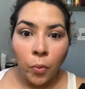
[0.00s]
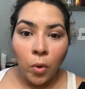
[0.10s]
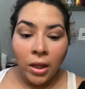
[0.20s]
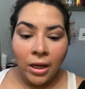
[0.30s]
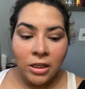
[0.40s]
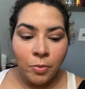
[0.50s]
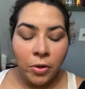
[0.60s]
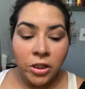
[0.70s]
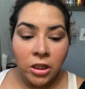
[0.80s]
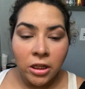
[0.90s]
one last
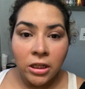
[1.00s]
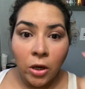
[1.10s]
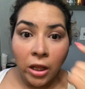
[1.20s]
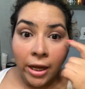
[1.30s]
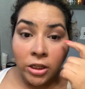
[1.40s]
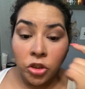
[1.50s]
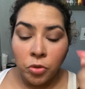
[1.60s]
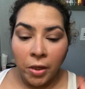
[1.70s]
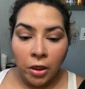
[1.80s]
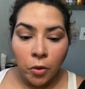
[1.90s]
brush because I like to do
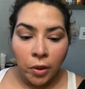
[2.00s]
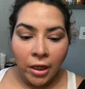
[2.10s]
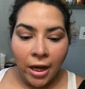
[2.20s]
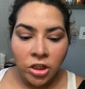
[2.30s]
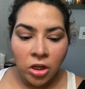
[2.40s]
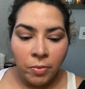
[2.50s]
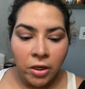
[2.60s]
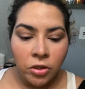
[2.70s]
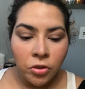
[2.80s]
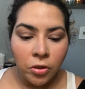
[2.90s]
my lower lash. I'm going
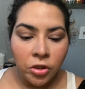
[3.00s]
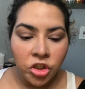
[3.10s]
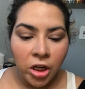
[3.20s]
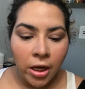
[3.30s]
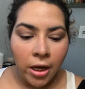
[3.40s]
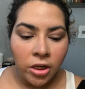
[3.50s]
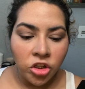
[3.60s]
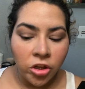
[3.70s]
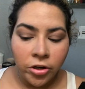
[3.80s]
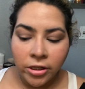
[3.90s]
to do her
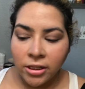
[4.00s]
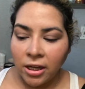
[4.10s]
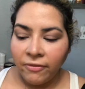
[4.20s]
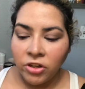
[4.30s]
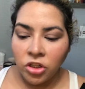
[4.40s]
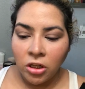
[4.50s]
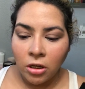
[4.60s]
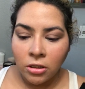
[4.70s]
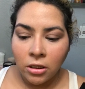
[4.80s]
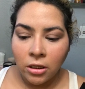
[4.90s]
JH37. She
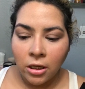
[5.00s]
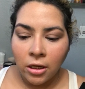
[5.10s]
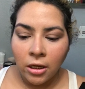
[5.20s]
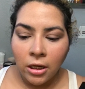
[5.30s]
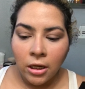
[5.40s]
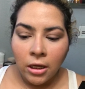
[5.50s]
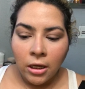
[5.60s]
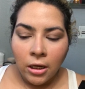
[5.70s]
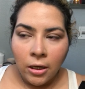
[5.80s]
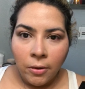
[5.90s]
calls it the
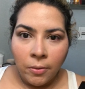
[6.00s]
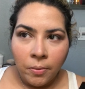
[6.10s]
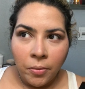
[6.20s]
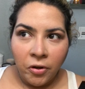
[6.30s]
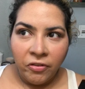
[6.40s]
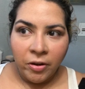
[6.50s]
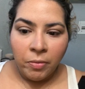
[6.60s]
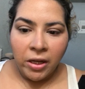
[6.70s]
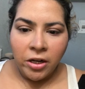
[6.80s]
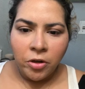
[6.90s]
Perfect
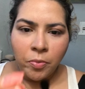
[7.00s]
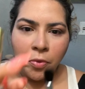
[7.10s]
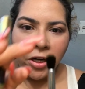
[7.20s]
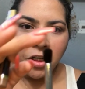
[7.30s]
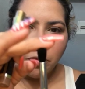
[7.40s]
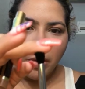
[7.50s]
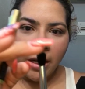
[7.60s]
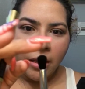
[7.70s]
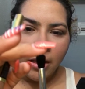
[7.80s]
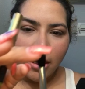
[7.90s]
Blender brush, but I
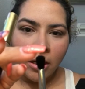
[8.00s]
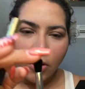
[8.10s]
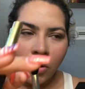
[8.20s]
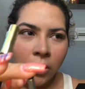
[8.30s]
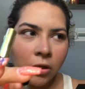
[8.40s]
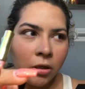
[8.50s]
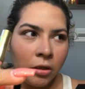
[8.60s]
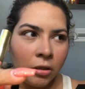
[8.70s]
think, or